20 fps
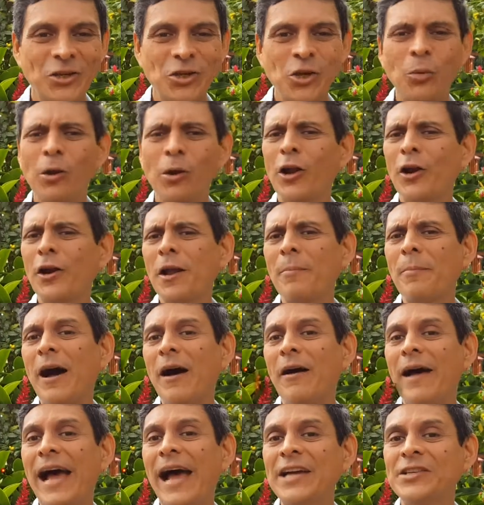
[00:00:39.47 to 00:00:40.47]
You will learn
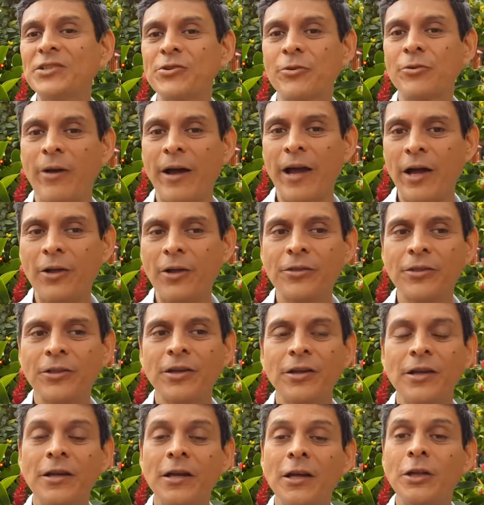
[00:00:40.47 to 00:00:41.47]
about astral health,
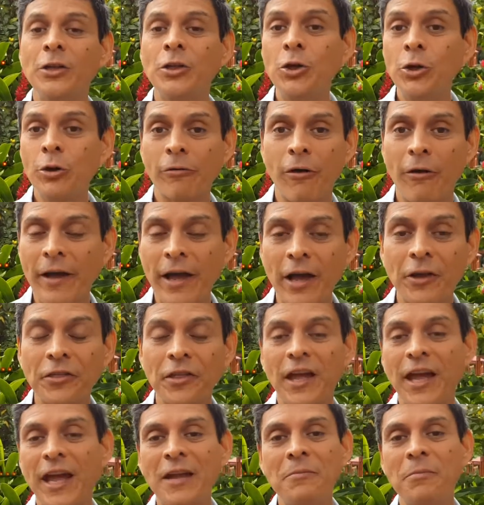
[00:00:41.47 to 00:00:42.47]
neural
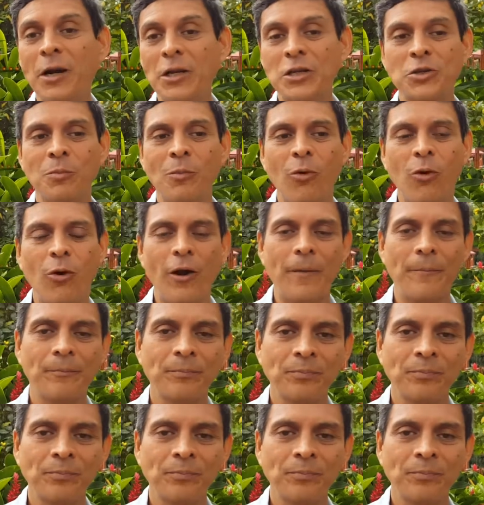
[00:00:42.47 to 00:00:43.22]
health, and much more.